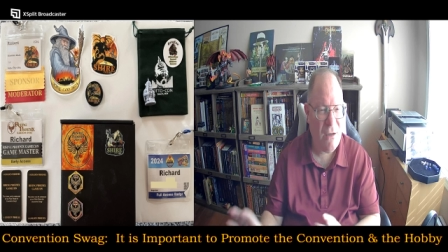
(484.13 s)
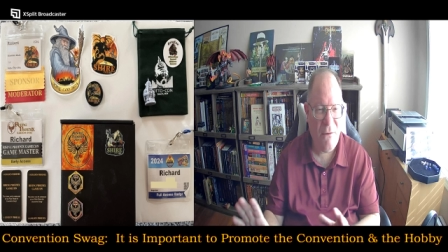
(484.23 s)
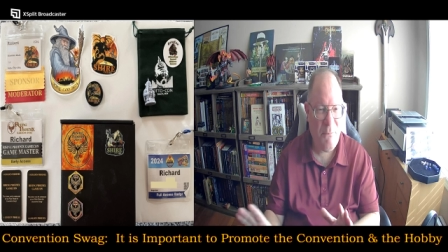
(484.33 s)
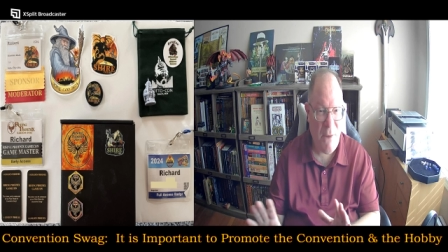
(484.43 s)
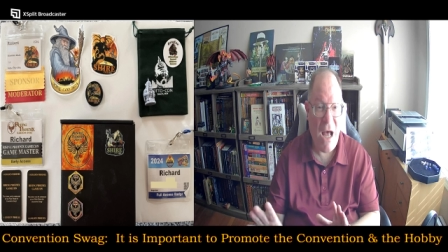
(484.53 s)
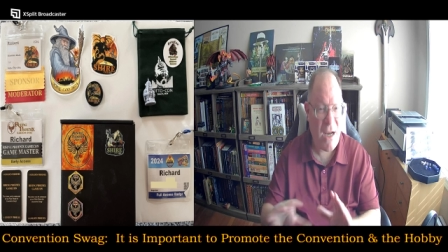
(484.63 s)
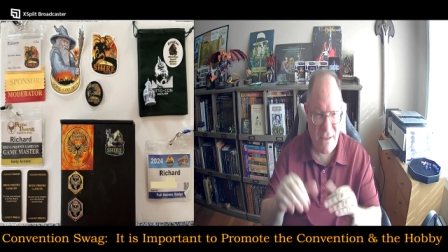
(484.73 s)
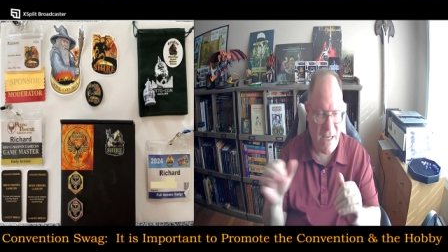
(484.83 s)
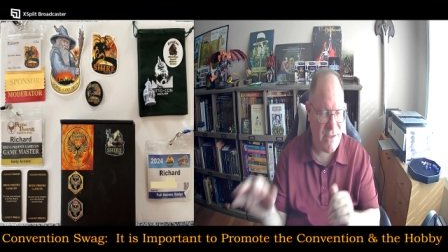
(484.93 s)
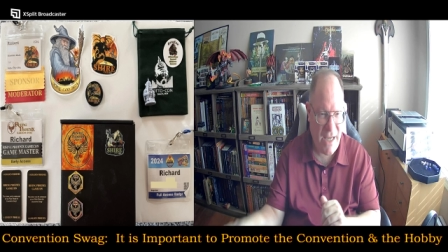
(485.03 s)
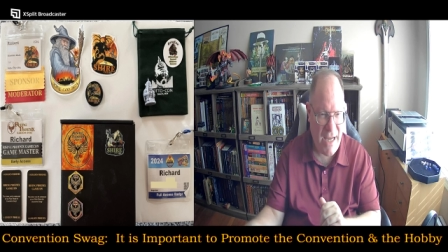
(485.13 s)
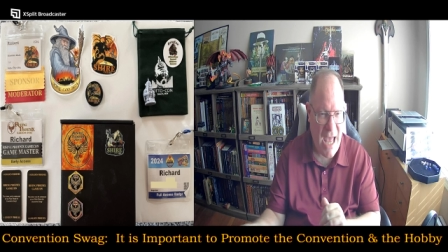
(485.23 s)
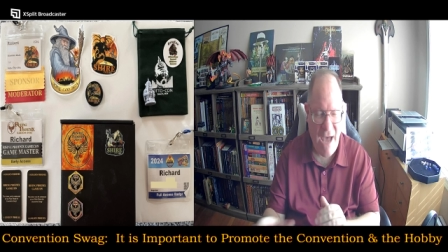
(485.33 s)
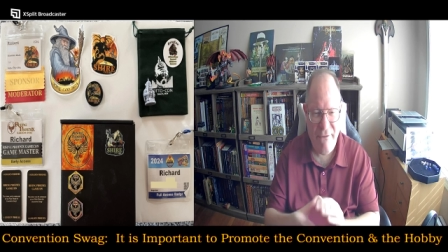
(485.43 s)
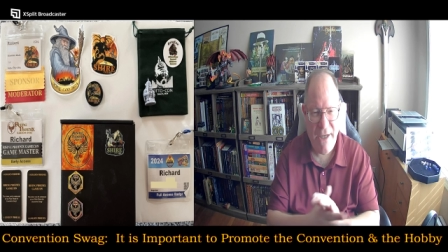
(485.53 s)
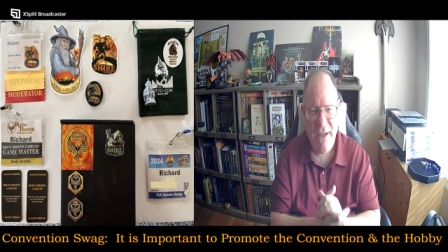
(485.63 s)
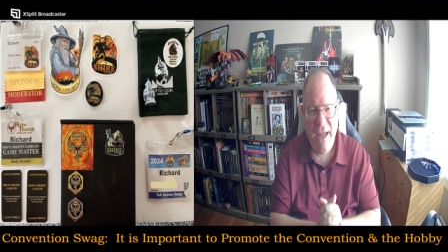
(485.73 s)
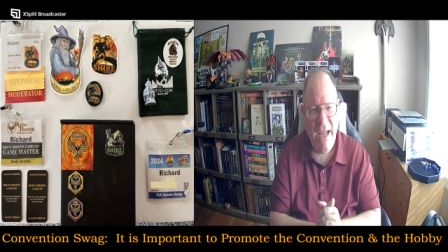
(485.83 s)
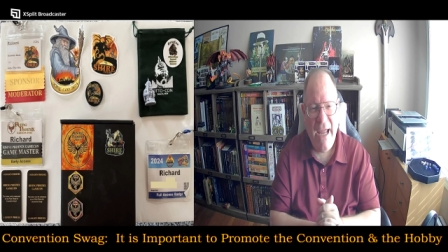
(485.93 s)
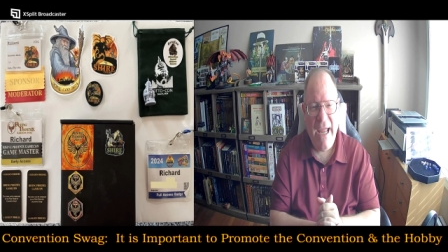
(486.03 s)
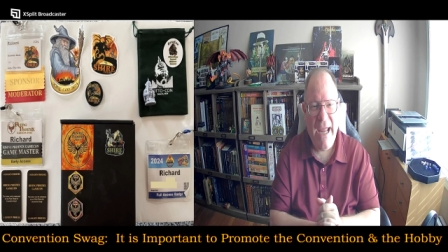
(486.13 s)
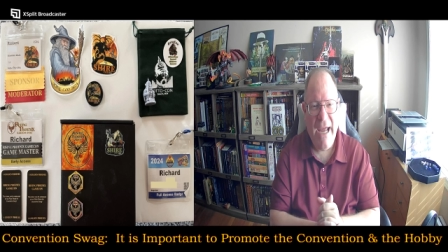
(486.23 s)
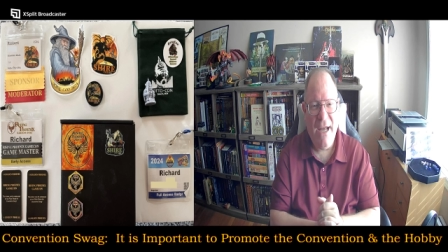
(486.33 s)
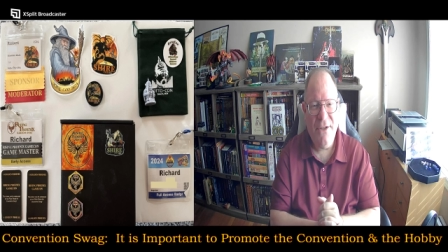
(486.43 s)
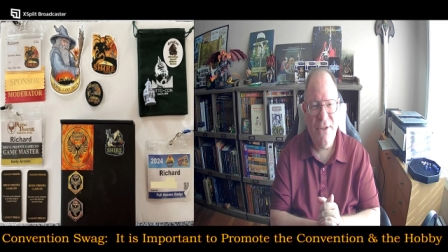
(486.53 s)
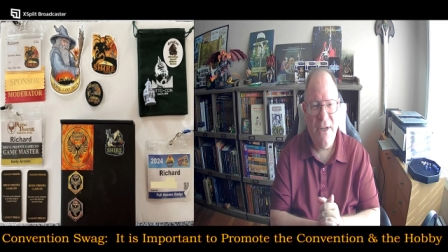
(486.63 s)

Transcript: box as I have it, and